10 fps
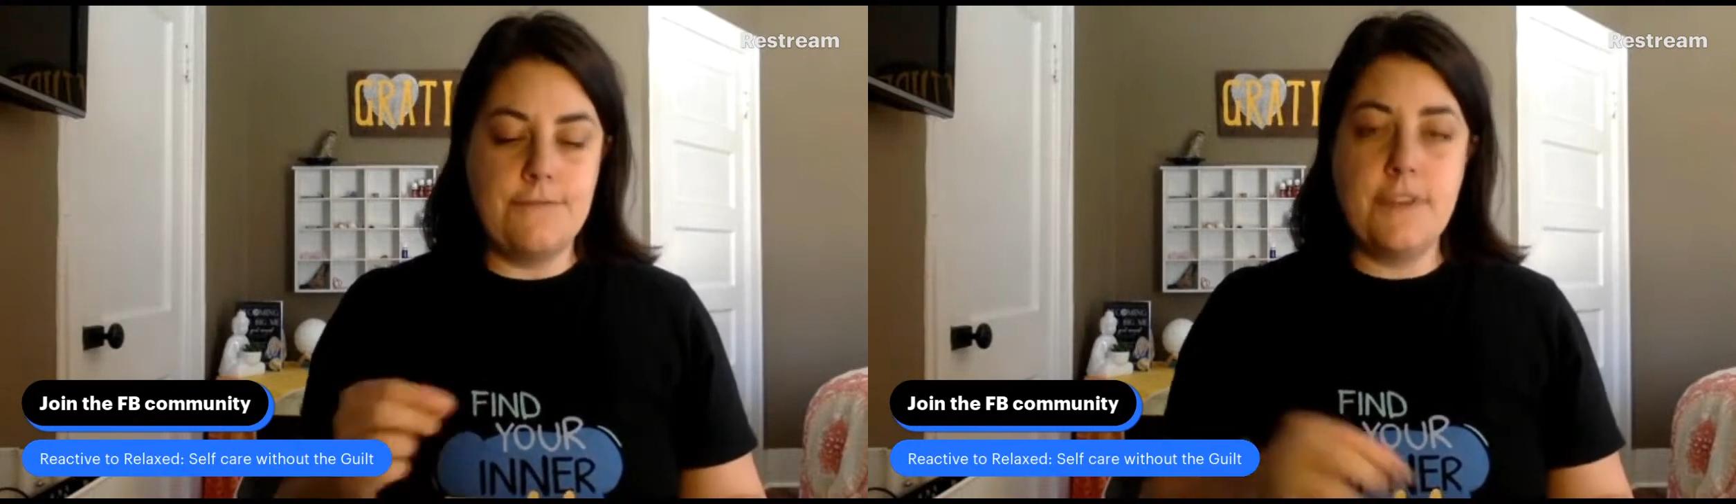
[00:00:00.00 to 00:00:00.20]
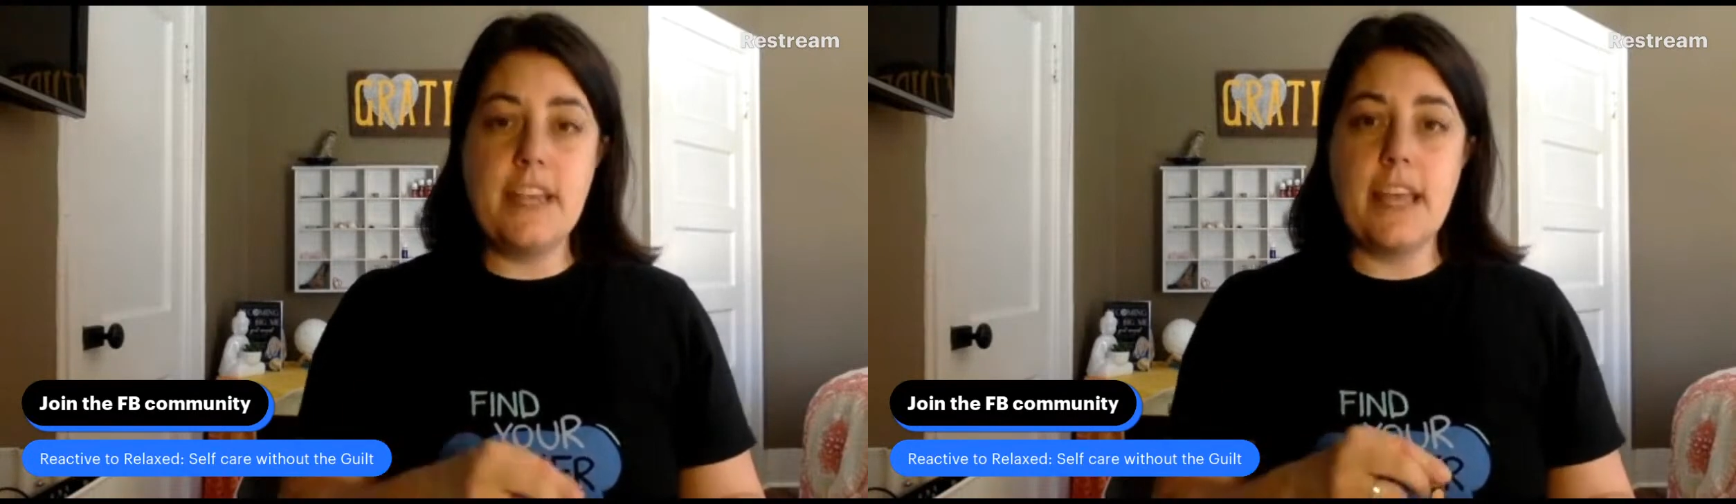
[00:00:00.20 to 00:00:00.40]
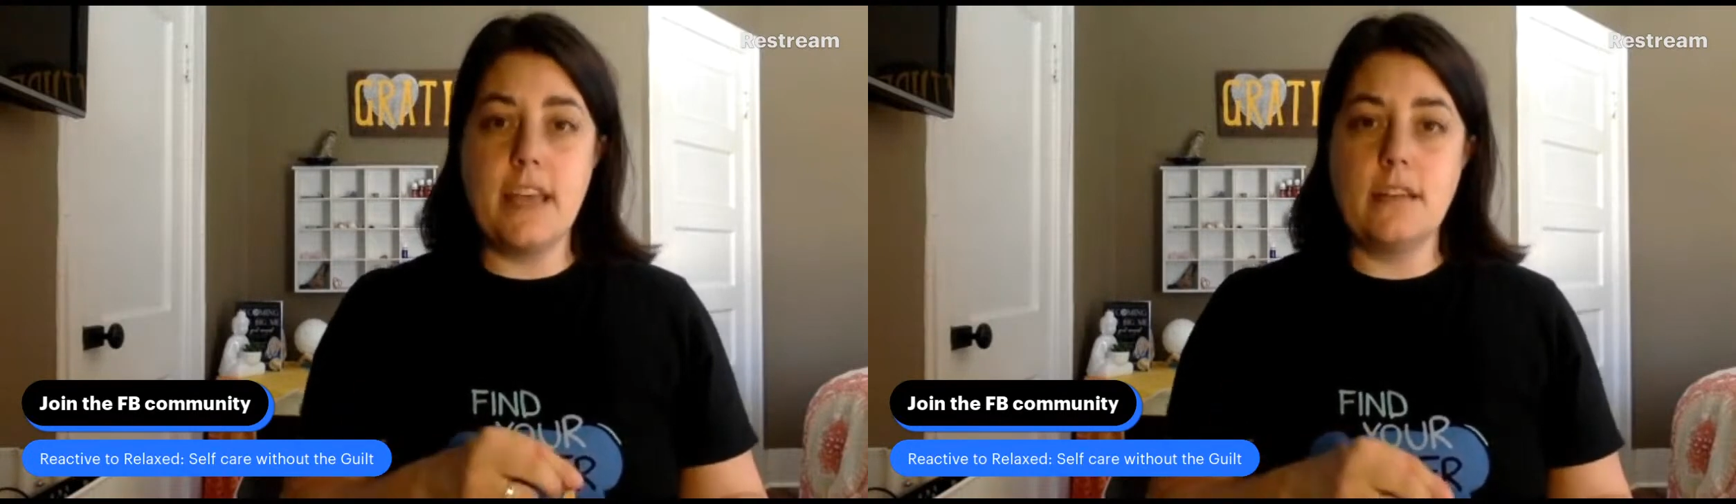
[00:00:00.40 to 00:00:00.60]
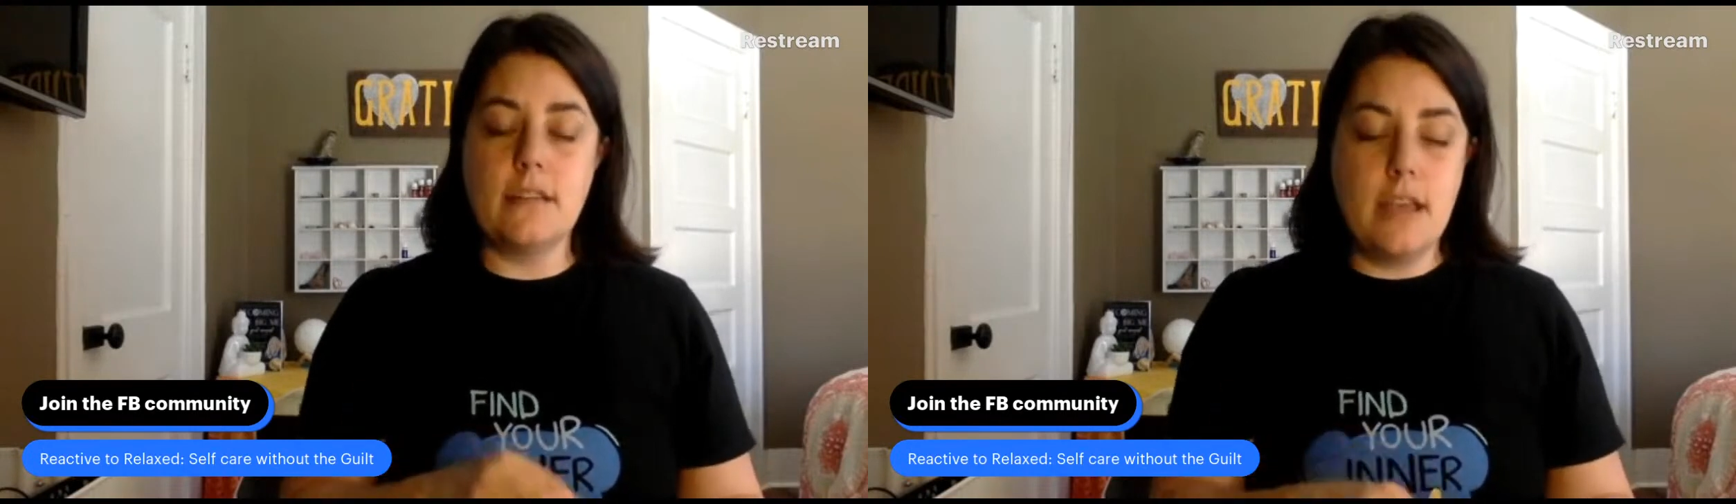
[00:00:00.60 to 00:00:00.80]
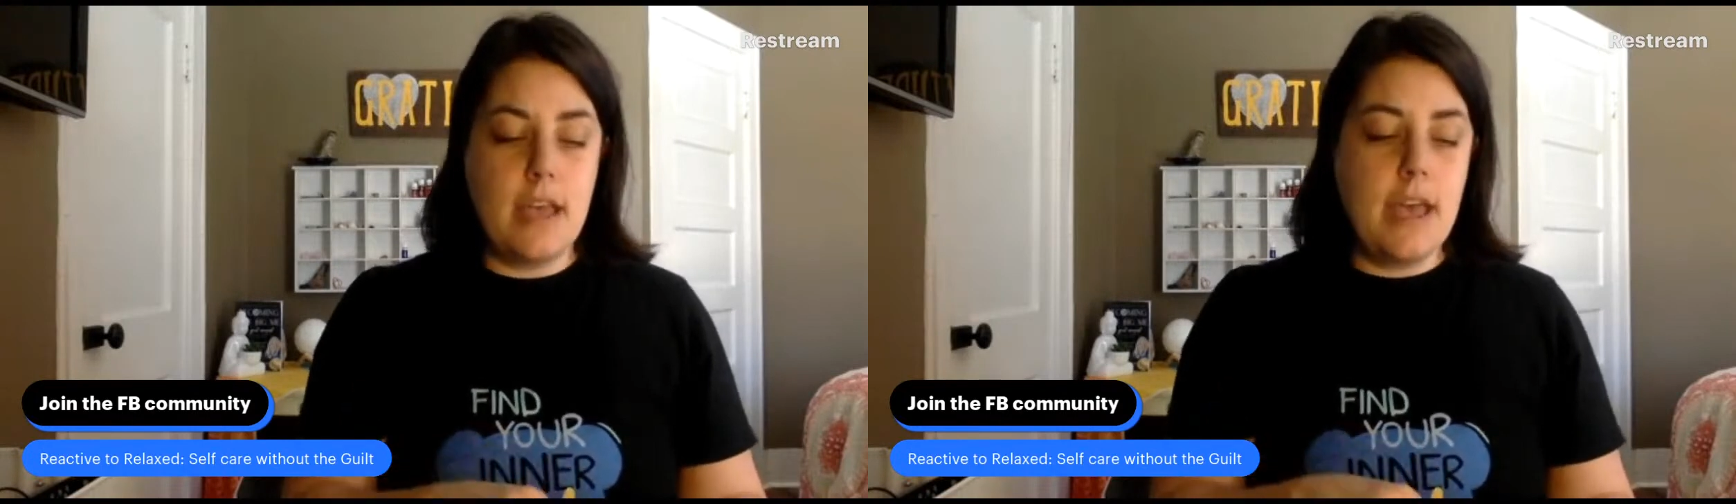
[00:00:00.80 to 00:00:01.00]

fit in